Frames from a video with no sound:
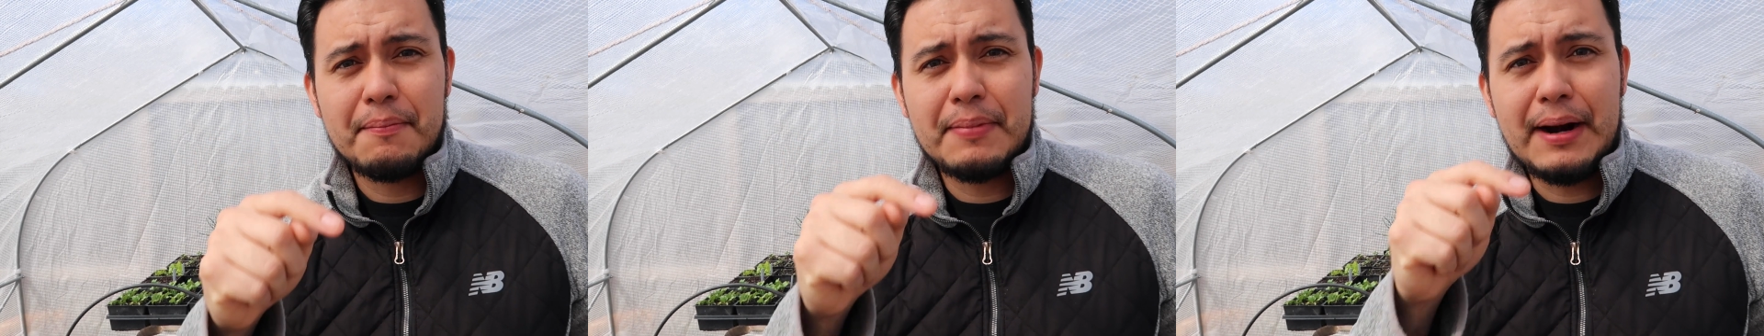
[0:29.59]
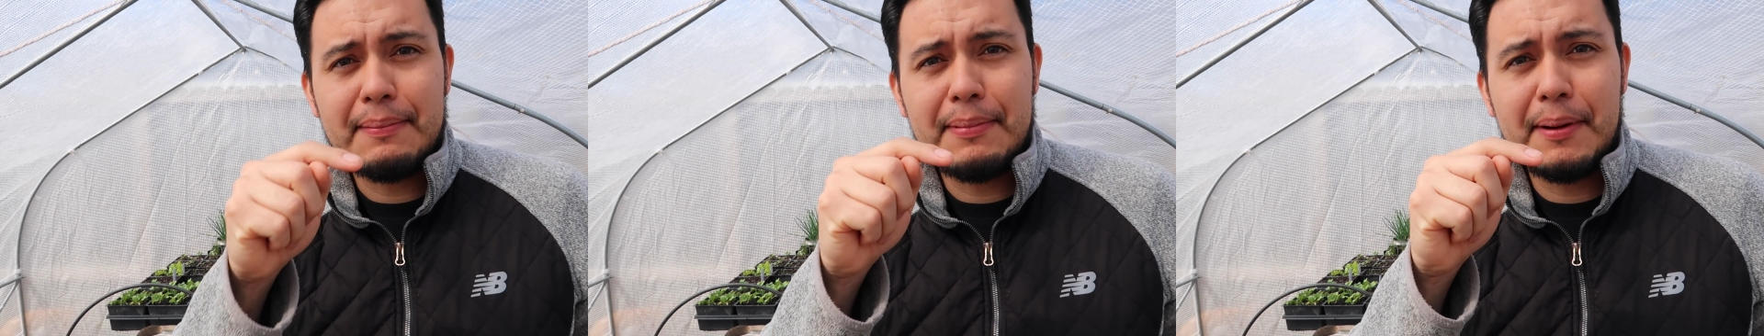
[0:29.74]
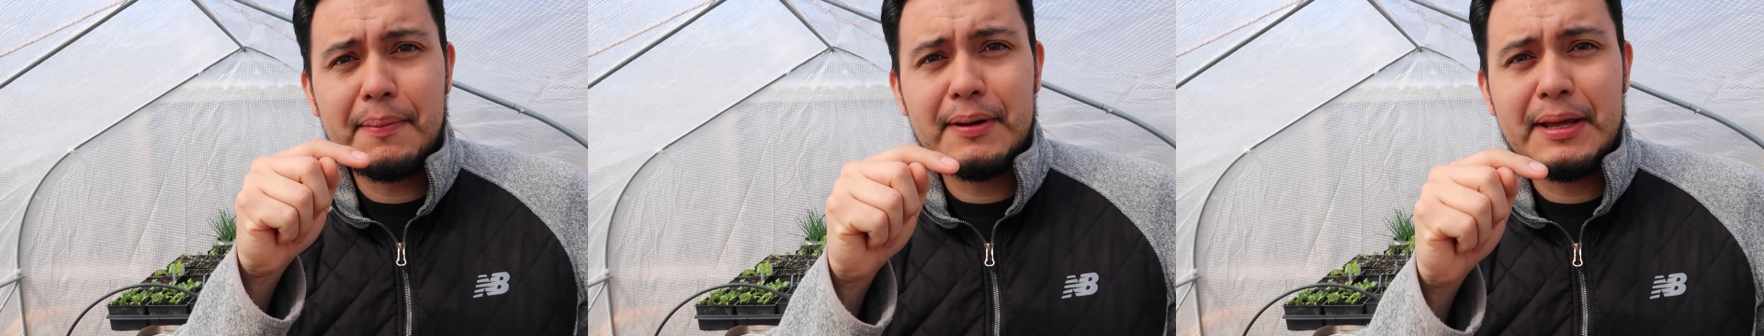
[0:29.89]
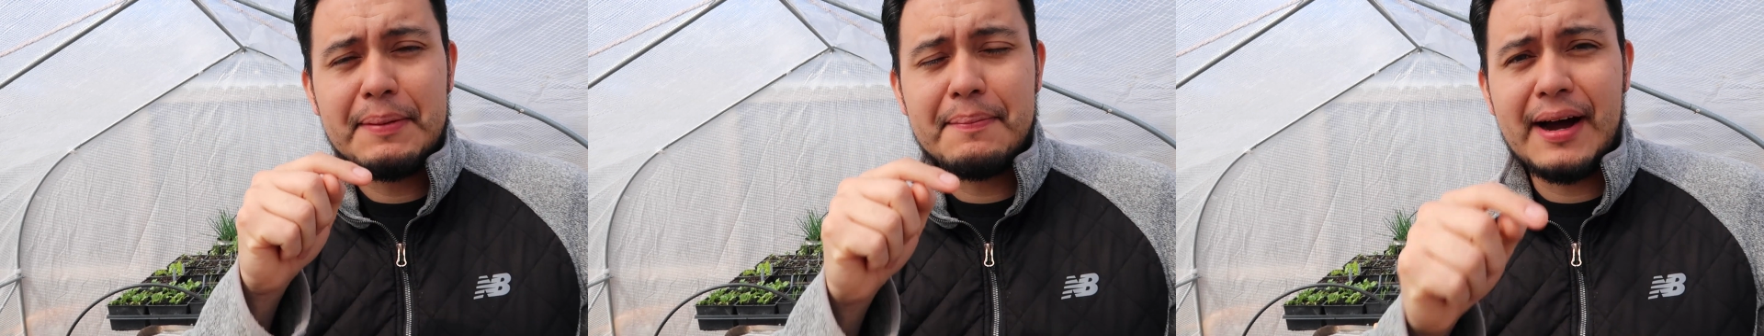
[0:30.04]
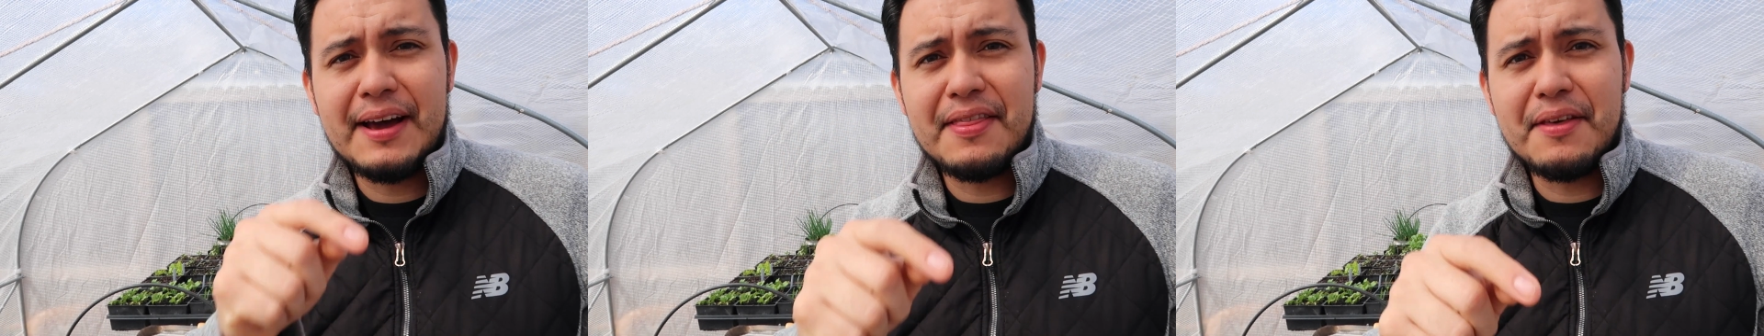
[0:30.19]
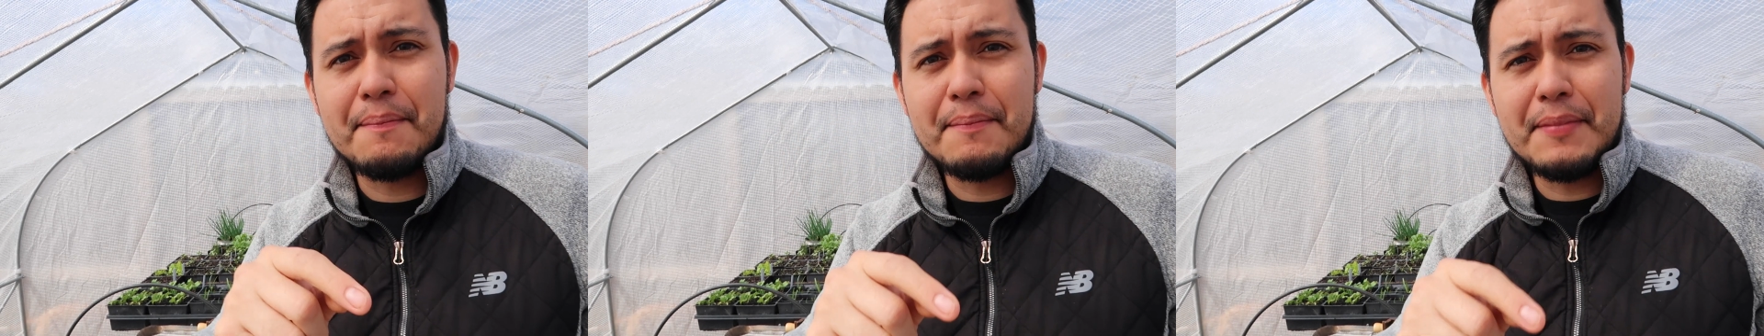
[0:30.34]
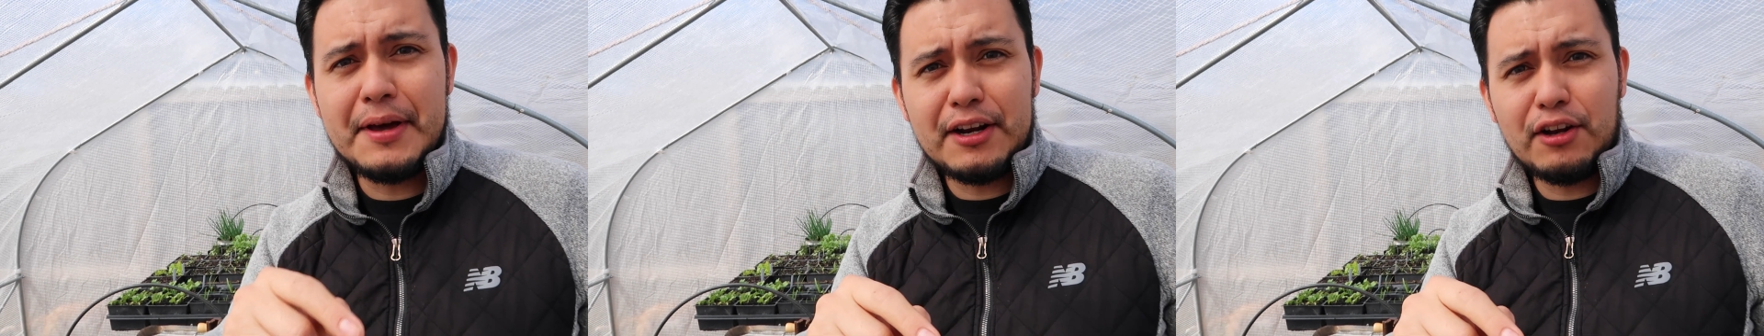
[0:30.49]
probably by
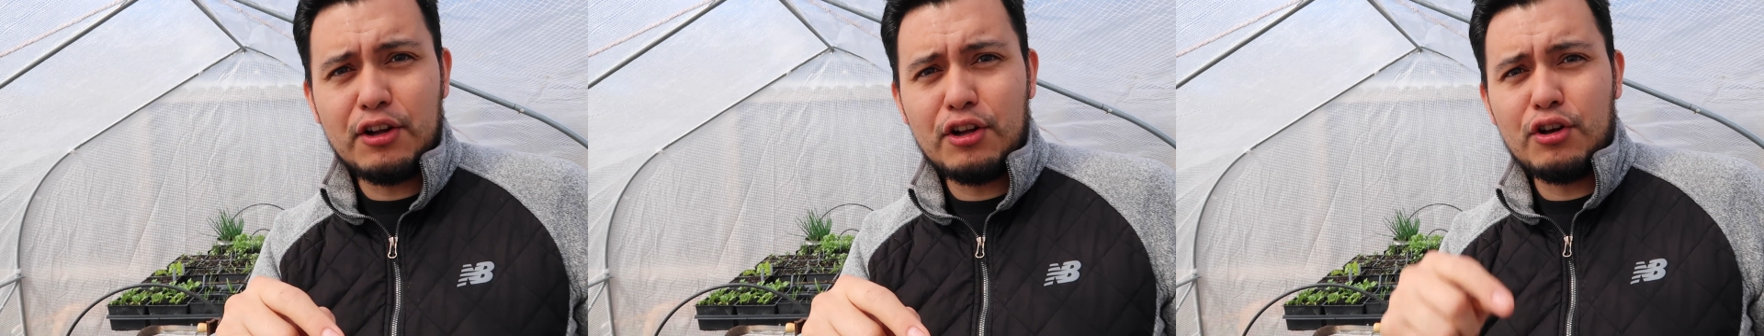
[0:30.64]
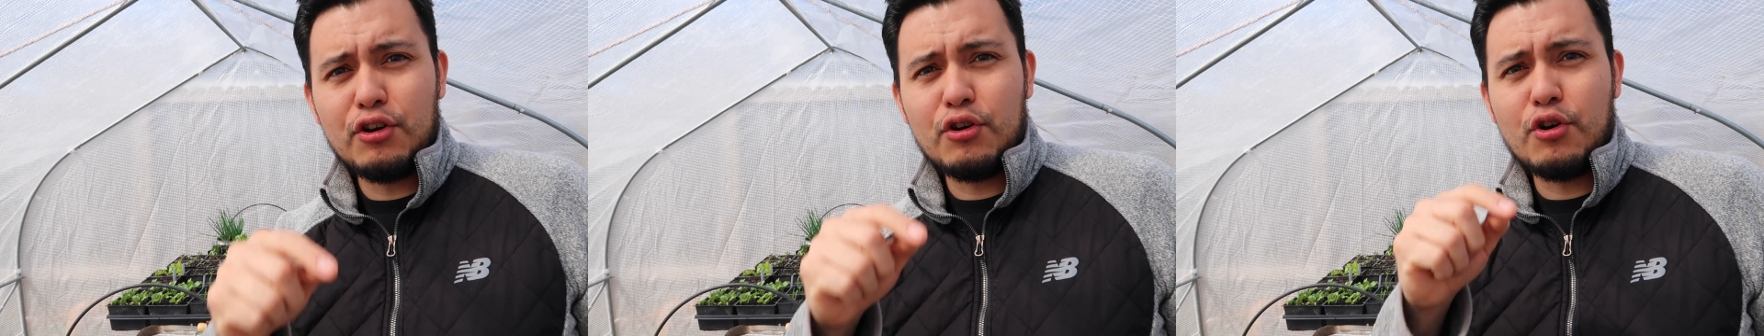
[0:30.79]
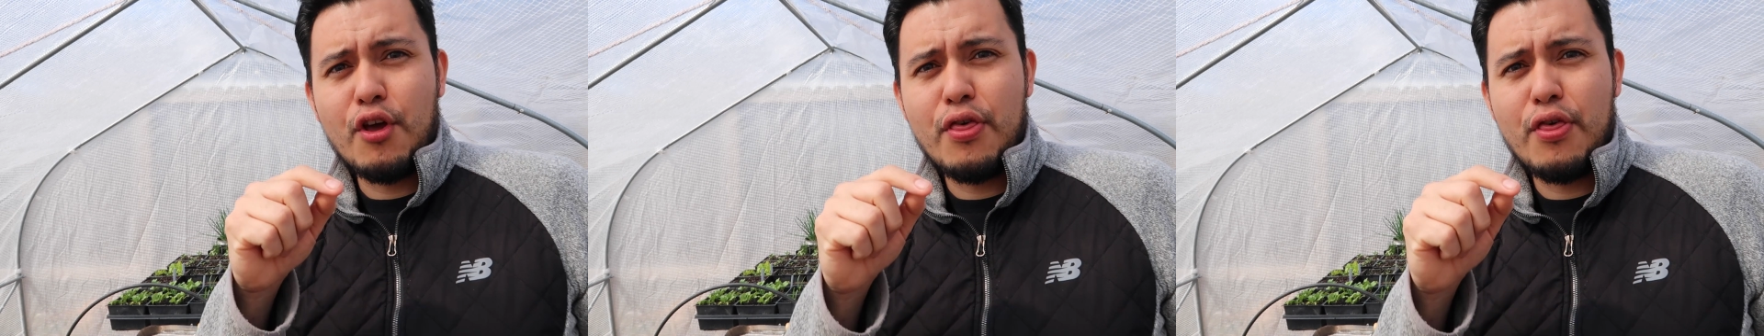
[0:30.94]
the middle